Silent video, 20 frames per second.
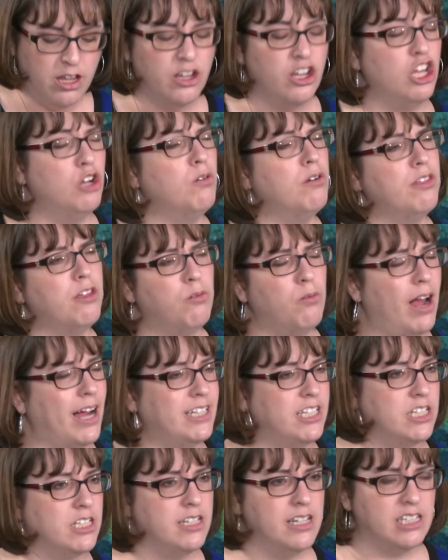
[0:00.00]
You are the
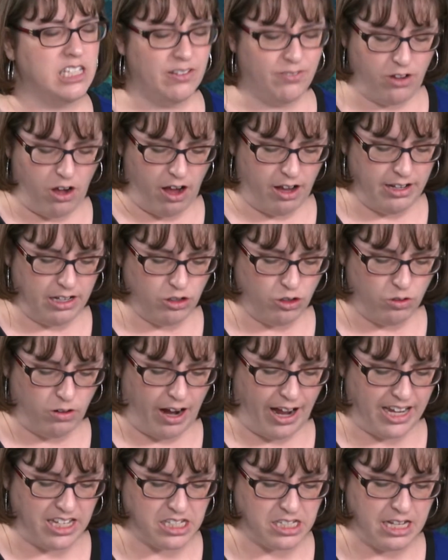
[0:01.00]
righteousness of God in
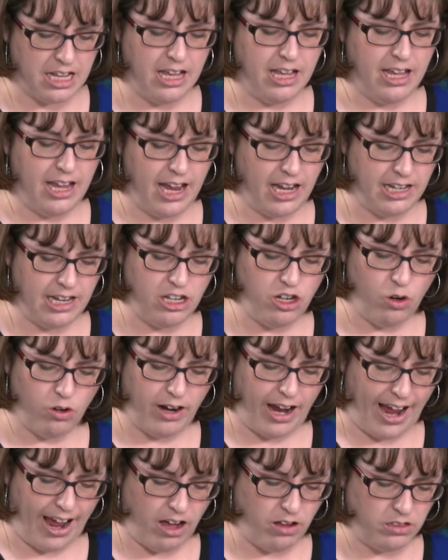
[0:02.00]
Christ, and in your
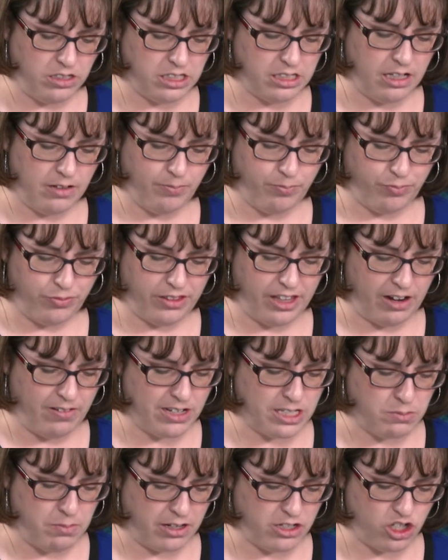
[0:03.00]
house there
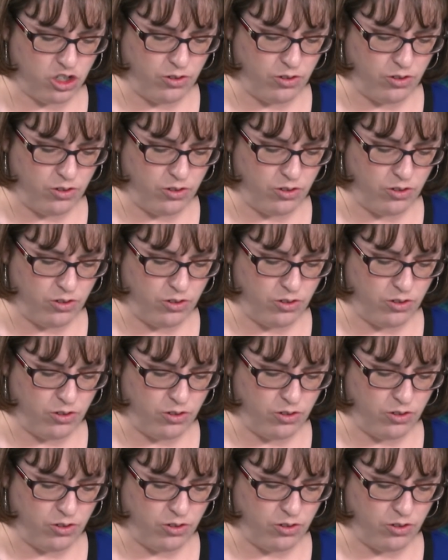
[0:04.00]
is much